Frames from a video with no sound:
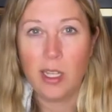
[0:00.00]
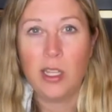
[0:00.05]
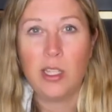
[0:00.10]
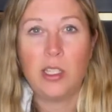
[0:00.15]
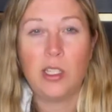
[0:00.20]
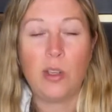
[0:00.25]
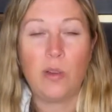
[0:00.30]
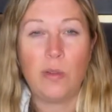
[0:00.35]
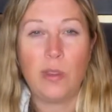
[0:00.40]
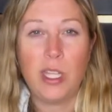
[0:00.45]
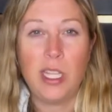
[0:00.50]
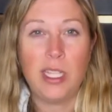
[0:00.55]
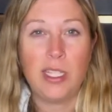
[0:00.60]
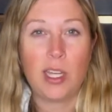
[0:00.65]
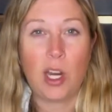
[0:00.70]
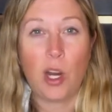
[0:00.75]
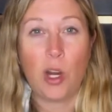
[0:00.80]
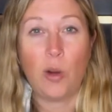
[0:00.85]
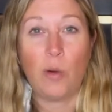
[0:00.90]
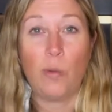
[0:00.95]
So these
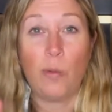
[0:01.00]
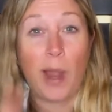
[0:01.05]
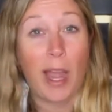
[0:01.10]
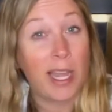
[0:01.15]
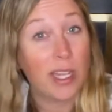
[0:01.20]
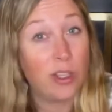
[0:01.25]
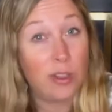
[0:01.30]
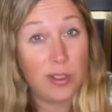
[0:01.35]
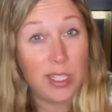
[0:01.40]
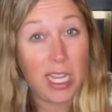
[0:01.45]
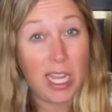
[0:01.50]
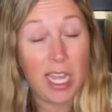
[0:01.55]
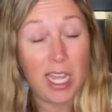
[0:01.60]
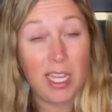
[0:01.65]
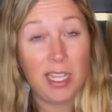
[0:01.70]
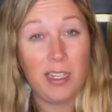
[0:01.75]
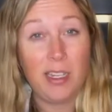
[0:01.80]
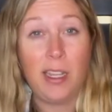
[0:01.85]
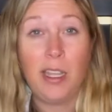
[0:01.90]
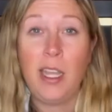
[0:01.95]
are
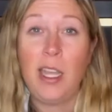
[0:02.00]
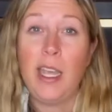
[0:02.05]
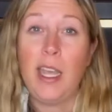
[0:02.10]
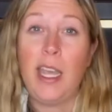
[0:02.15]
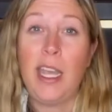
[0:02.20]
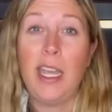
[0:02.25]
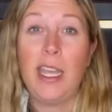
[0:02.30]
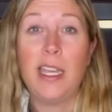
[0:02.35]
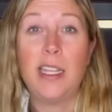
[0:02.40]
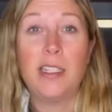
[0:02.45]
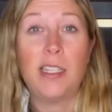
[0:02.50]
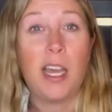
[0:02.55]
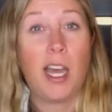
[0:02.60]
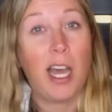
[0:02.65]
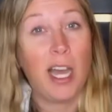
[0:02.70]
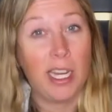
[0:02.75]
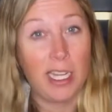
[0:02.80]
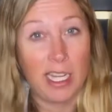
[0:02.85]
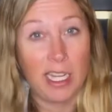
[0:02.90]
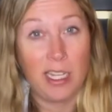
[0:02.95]
Rakuten and
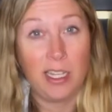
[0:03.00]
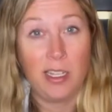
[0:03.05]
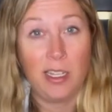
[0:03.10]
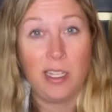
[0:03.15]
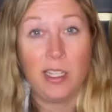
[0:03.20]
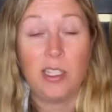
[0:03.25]
Honey.